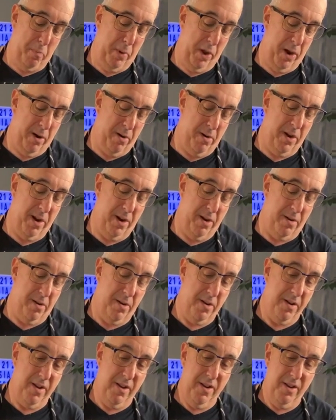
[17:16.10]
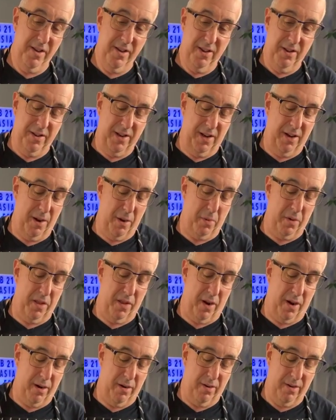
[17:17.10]
beer here to go with
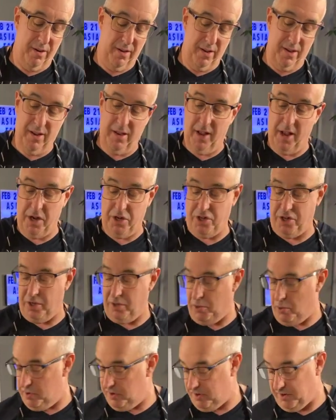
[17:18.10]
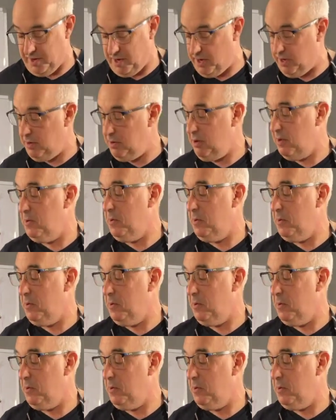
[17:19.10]
our Asian cuisine